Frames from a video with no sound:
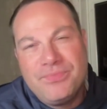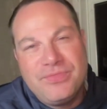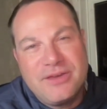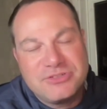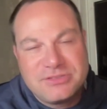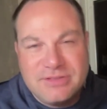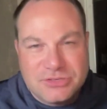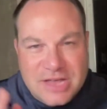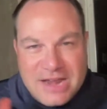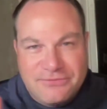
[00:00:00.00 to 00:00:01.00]
there's
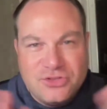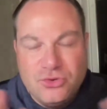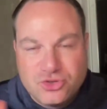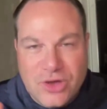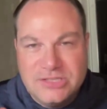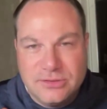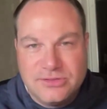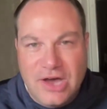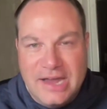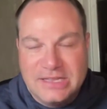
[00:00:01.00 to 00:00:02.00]
kind of two trains of
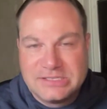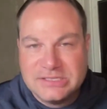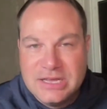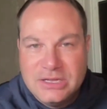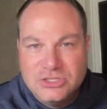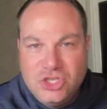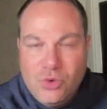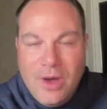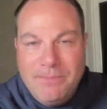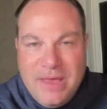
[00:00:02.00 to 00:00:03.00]
thought. It's, do
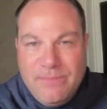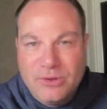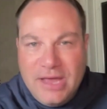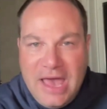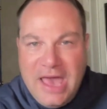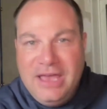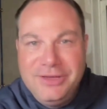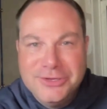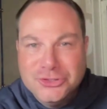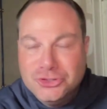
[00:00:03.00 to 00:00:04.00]
you want people to
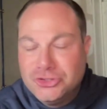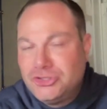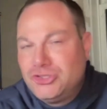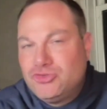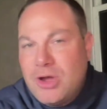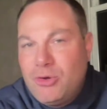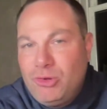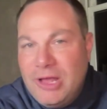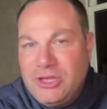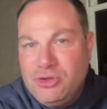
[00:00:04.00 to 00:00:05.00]

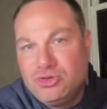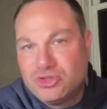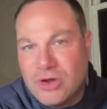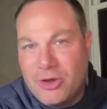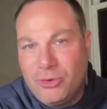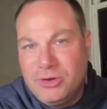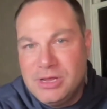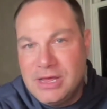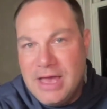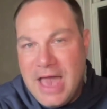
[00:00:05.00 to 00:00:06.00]
struggle like you struggled
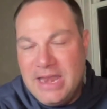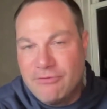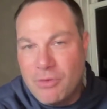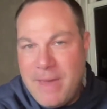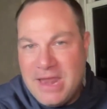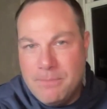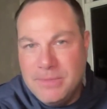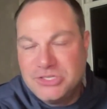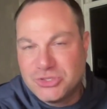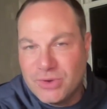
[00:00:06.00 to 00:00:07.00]
and it remain a
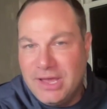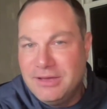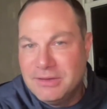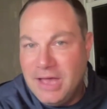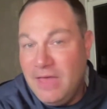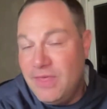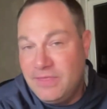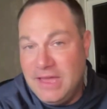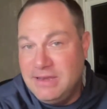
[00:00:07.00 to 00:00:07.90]
mystery that they